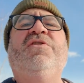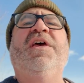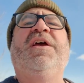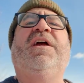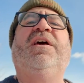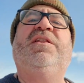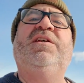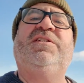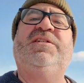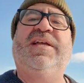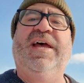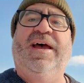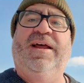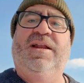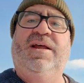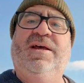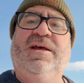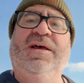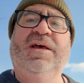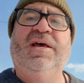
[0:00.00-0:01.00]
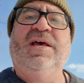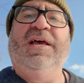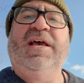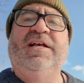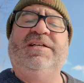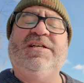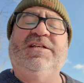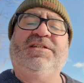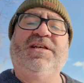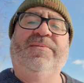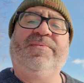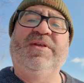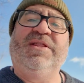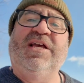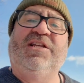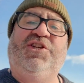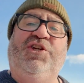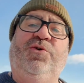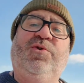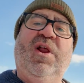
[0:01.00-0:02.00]
think of this tent? Is this something
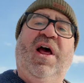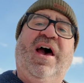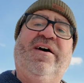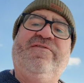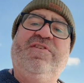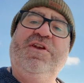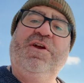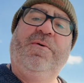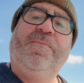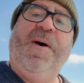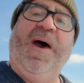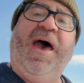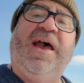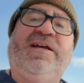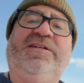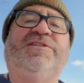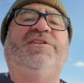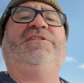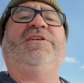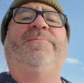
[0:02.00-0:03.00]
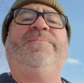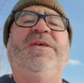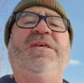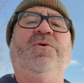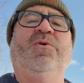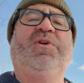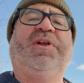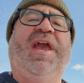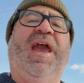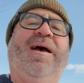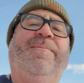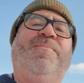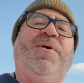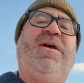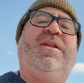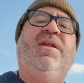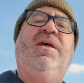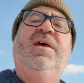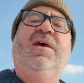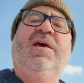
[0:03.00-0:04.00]
that you would have in your pack? Is this something you would camp
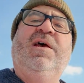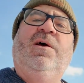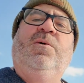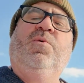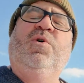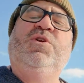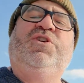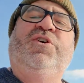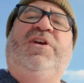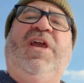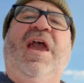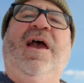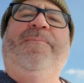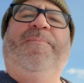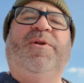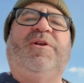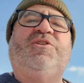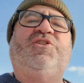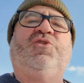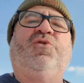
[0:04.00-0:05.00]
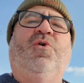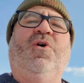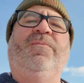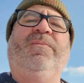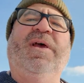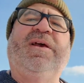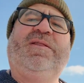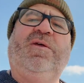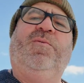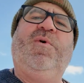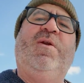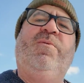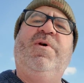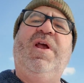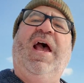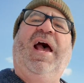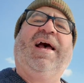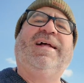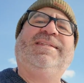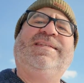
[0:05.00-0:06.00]
in? Would you camp in a storm like the one we
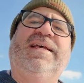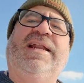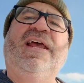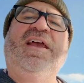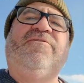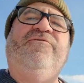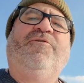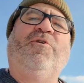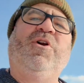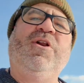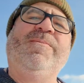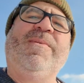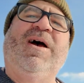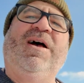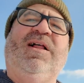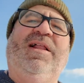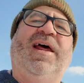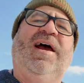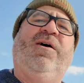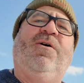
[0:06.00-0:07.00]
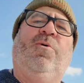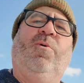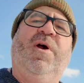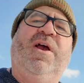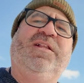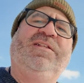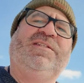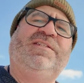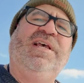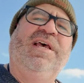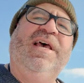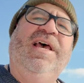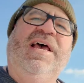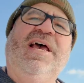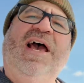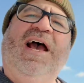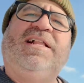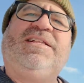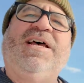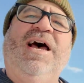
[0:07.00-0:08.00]
had today, 40-mile-an-hour winds?
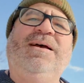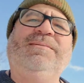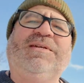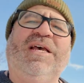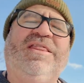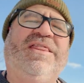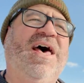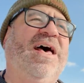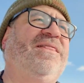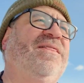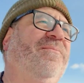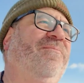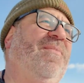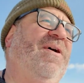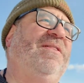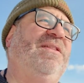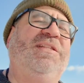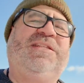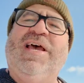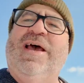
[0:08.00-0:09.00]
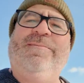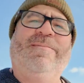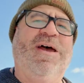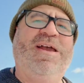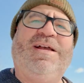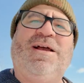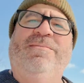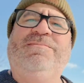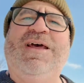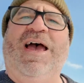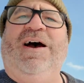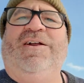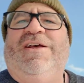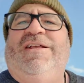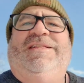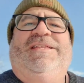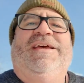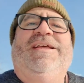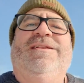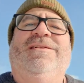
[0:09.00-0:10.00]
At times I thought the tent might come down.
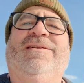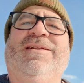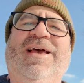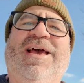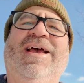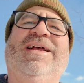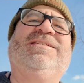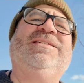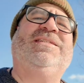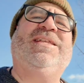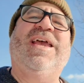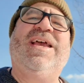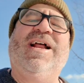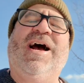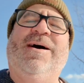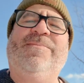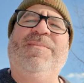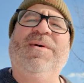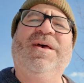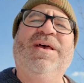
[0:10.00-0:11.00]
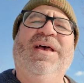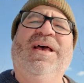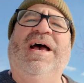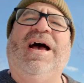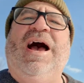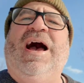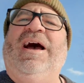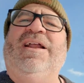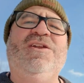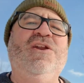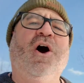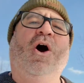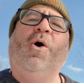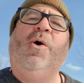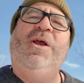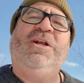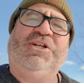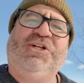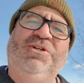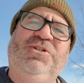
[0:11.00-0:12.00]
It didn't. It stayed up.
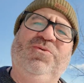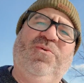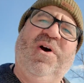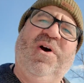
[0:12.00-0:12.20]
No issues